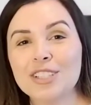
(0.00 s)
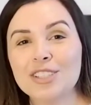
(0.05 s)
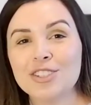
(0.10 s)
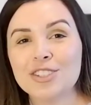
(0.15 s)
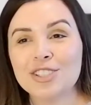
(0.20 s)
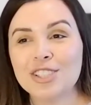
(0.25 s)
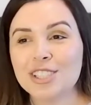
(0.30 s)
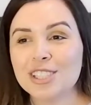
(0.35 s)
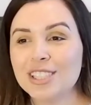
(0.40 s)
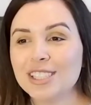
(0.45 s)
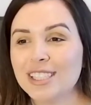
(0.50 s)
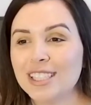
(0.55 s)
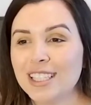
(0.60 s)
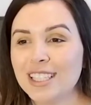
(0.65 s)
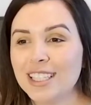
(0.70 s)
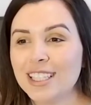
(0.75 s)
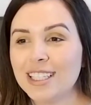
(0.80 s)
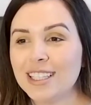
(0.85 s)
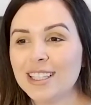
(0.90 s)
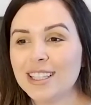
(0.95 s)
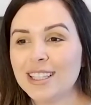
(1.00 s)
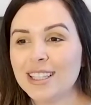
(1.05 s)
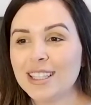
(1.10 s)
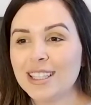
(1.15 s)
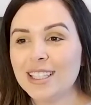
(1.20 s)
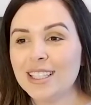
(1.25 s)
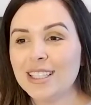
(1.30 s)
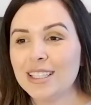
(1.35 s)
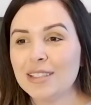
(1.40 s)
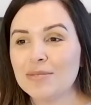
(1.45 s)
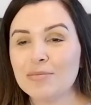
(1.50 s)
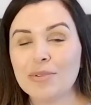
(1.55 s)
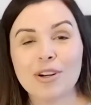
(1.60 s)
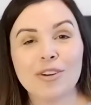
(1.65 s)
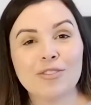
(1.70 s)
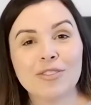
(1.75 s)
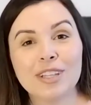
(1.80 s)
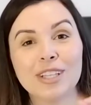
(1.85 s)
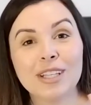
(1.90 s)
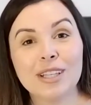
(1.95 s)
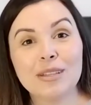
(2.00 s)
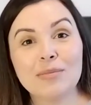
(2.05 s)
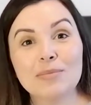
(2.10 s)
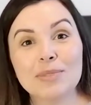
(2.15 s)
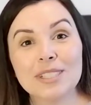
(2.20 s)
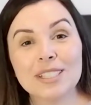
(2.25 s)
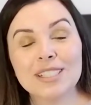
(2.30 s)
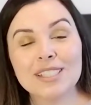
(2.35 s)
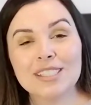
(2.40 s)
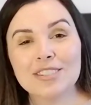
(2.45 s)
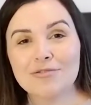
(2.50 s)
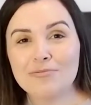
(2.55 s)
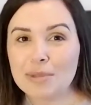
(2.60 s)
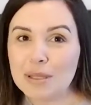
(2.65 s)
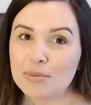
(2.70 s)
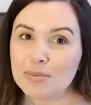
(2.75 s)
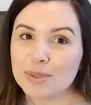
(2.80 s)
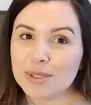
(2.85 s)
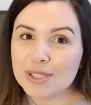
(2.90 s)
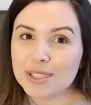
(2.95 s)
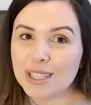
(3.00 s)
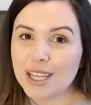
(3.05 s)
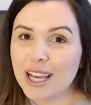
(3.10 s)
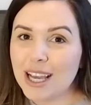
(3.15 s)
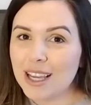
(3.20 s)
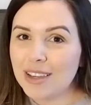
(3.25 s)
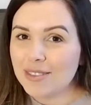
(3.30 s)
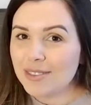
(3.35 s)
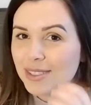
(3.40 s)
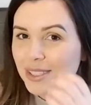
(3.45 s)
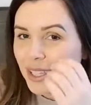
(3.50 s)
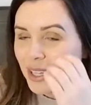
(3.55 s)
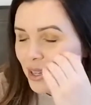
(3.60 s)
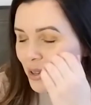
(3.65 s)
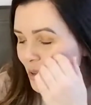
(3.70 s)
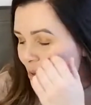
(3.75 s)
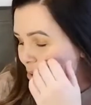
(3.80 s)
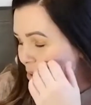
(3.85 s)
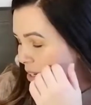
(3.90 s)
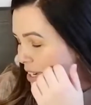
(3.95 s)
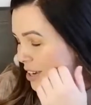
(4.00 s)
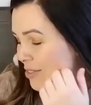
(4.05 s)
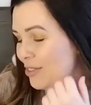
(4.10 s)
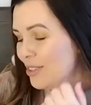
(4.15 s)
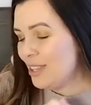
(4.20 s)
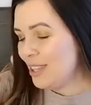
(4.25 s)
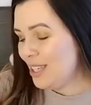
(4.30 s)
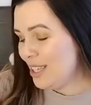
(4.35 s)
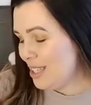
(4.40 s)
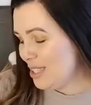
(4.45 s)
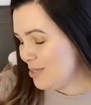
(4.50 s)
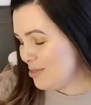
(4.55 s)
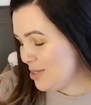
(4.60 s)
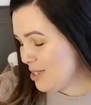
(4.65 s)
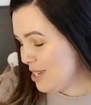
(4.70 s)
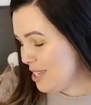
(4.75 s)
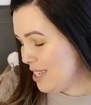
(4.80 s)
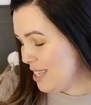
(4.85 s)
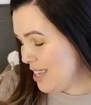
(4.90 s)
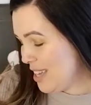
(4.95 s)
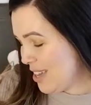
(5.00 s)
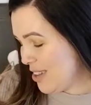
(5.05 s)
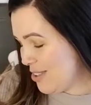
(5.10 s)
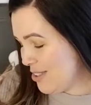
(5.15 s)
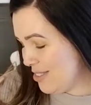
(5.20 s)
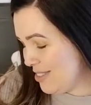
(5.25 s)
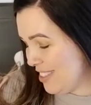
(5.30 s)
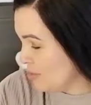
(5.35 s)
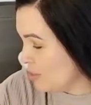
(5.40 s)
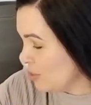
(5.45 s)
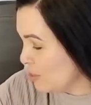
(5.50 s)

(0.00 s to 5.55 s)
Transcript: You're just seeing the perfect glimpses of people's lives when everything is working out.